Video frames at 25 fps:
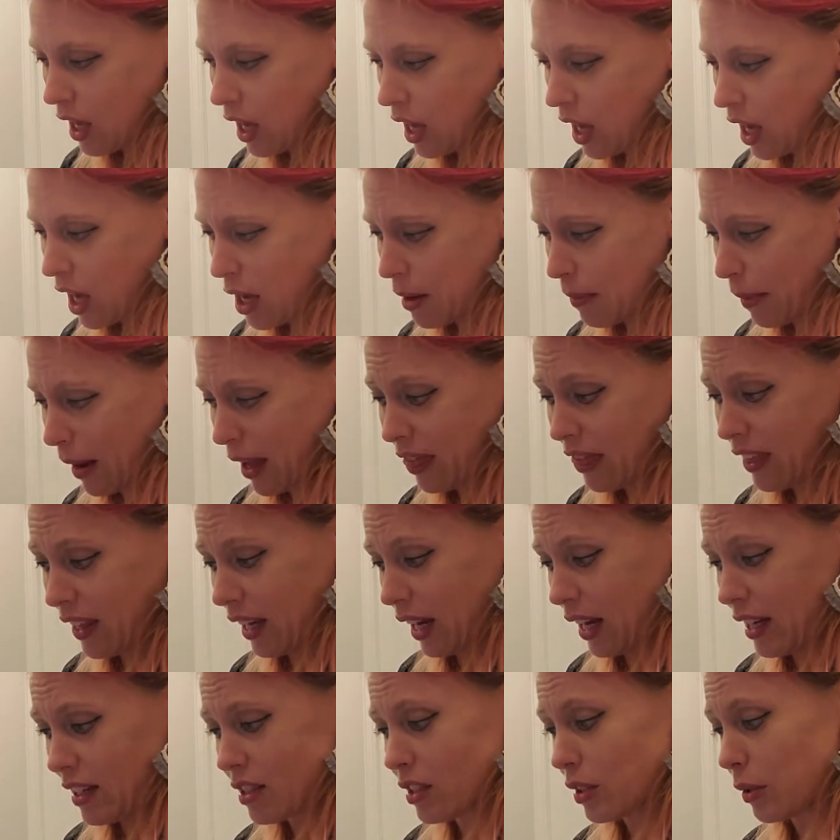I think
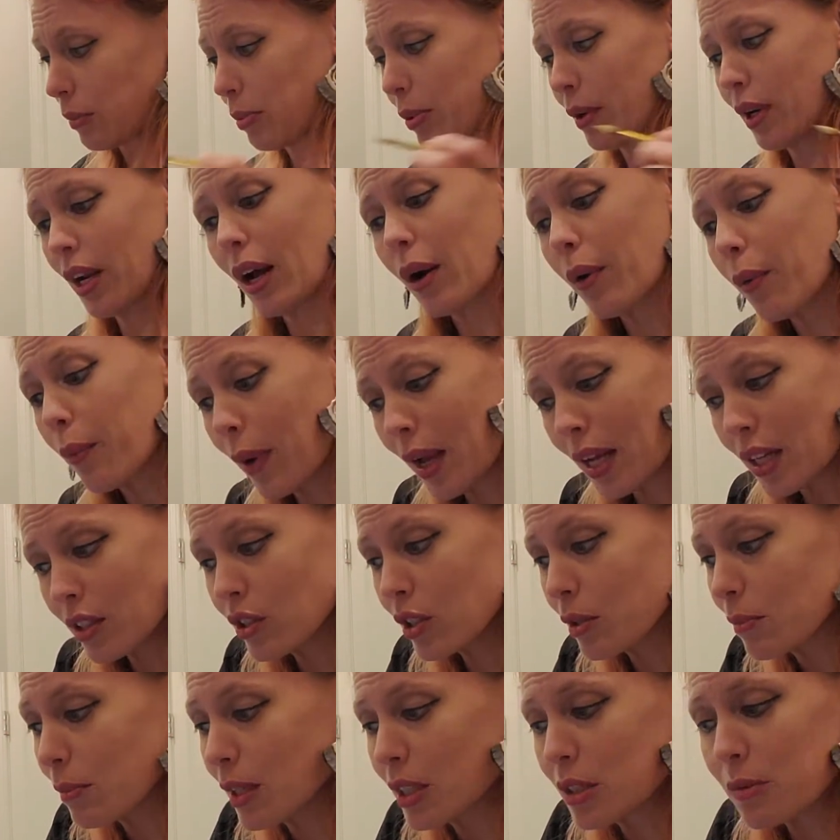I still put out way
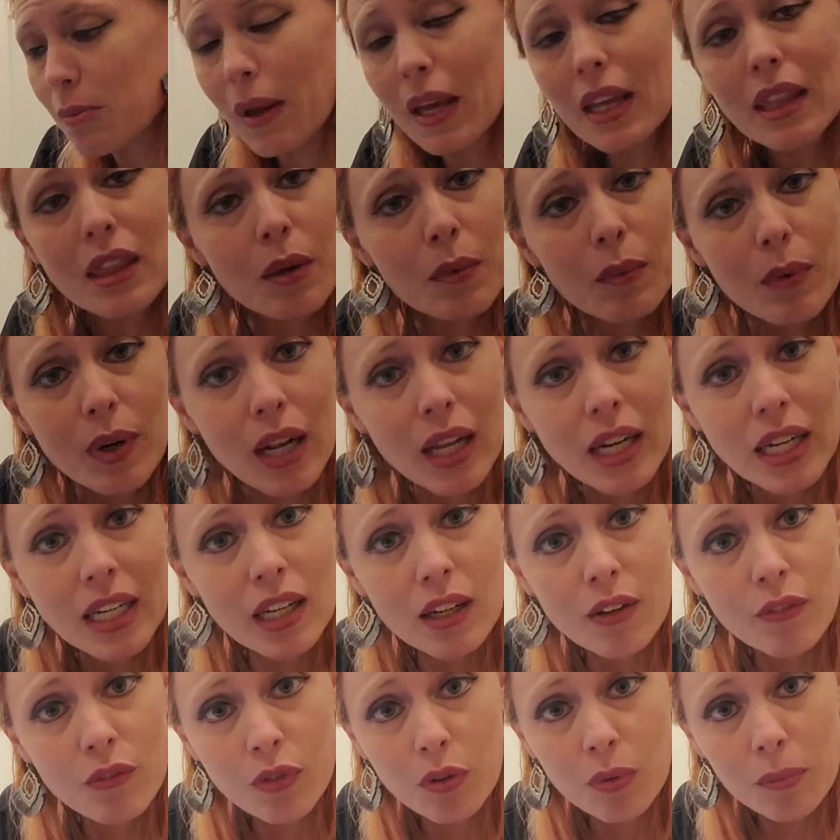too much paint than what I
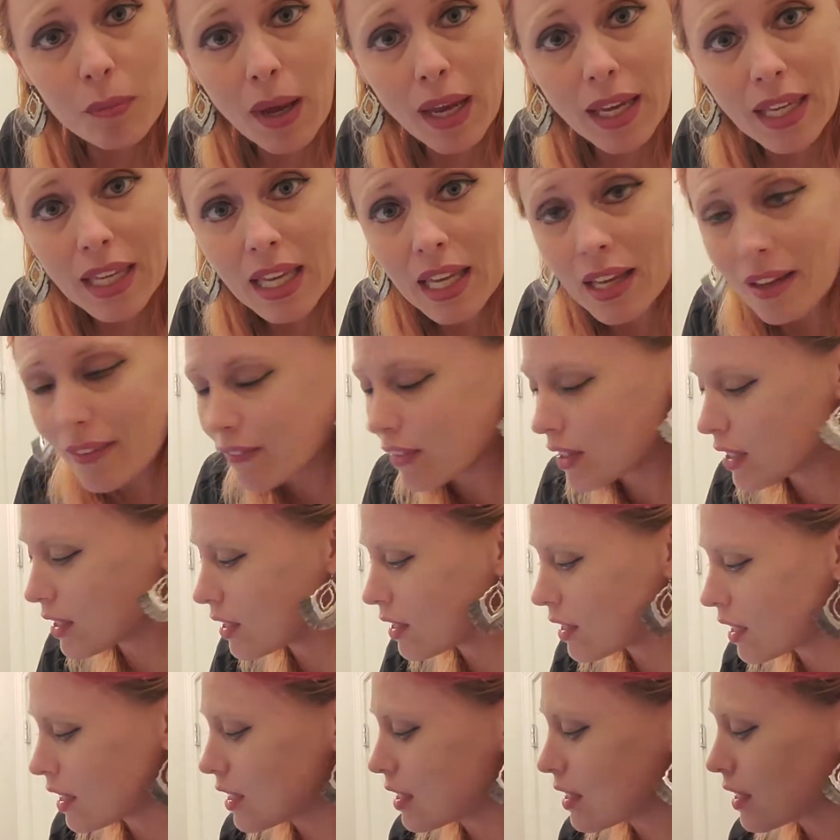needed for my canvas
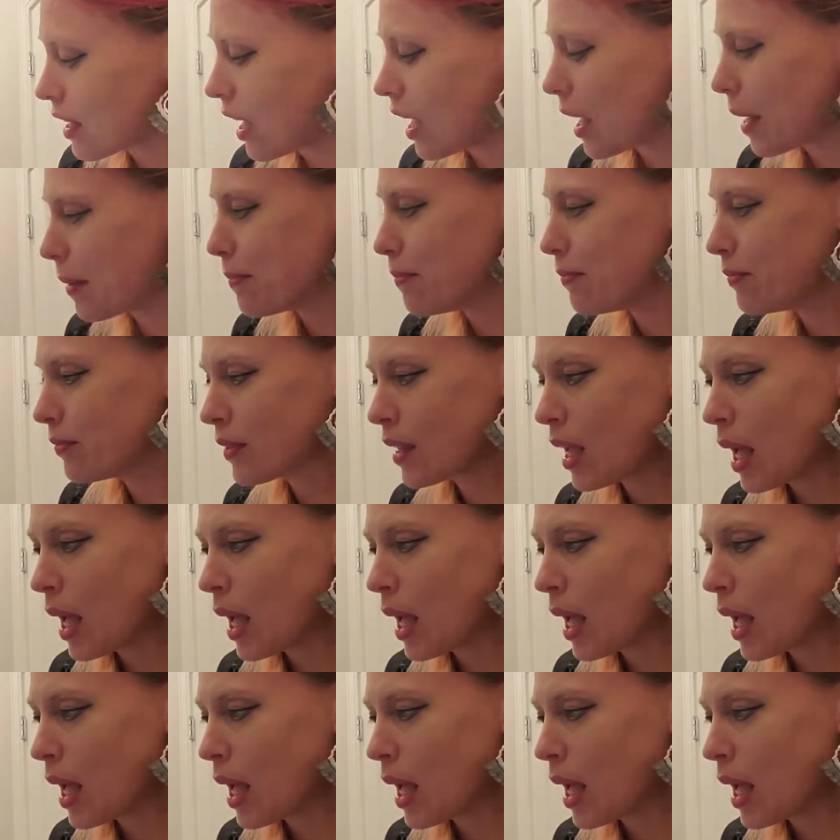this time.